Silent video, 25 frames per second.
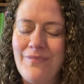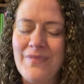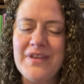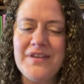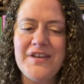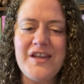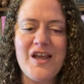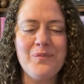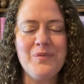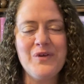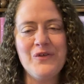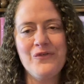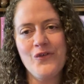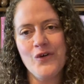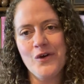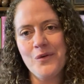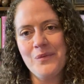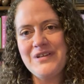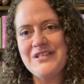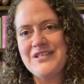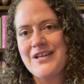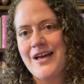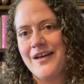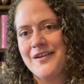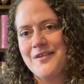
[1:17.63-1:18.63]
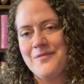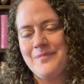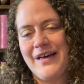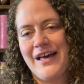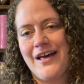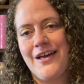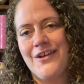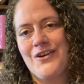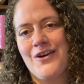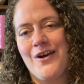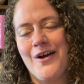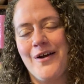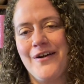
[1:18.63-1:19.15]
Now, before we talk
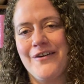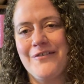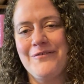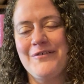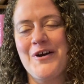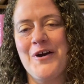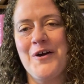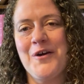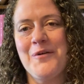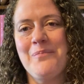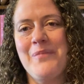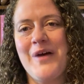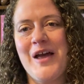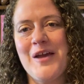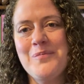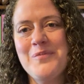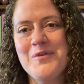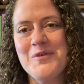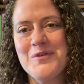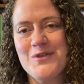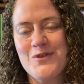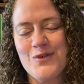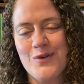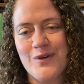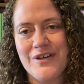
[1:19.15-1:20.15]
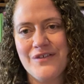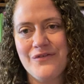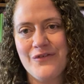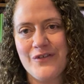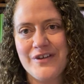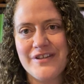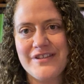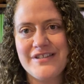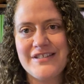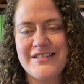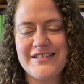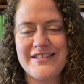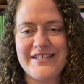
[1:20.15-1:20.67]
about our Bible story for
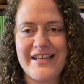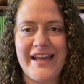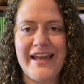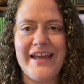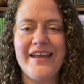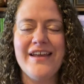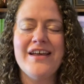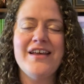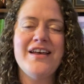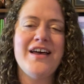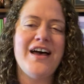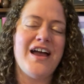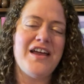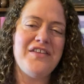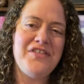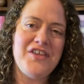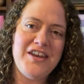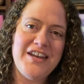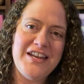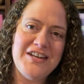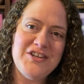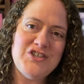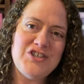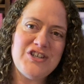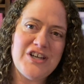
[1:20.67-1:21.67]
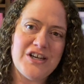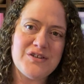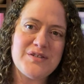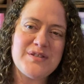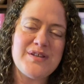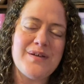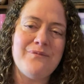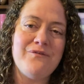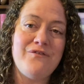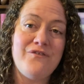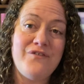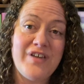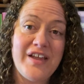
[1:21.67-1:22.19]
today, I thought I'd share
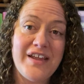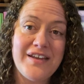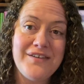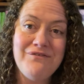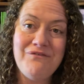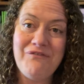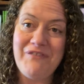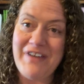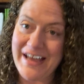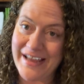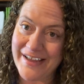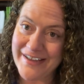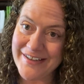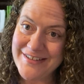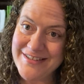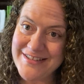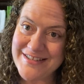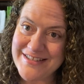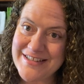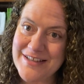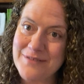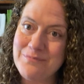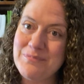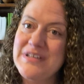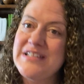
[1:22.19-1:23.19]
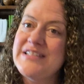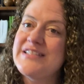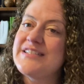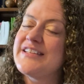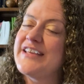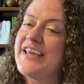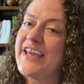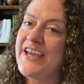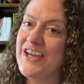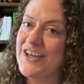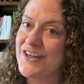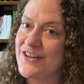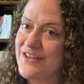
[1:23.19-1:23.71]
some fun facts that Miss
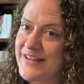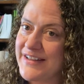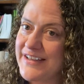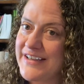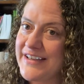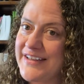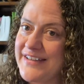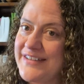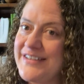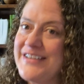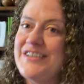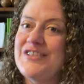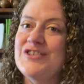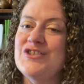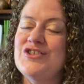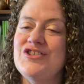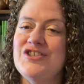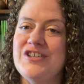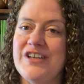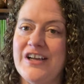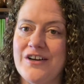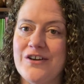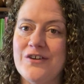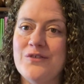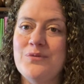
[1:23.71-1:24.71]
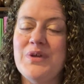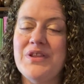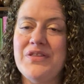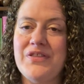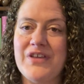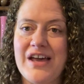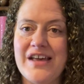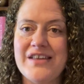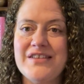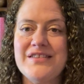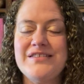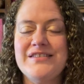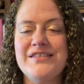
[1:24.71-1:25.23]
Carolyn shared with
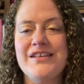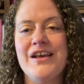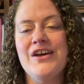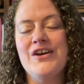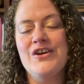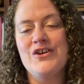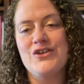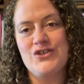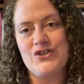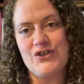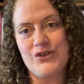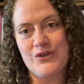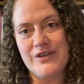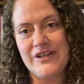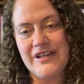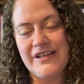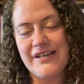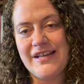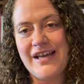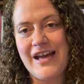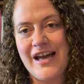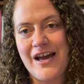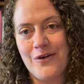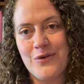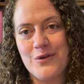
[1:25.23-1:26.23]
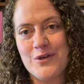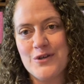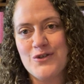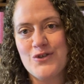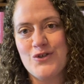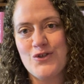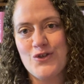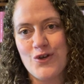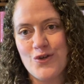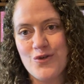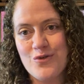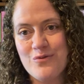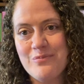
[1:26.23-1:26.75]
us during our
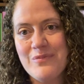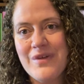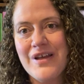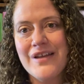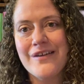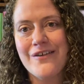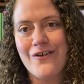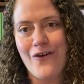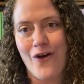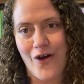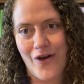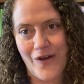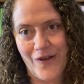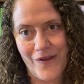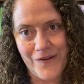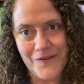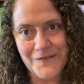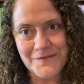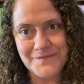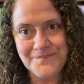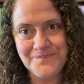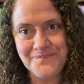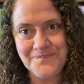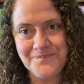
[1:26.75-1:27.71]
Zoom call.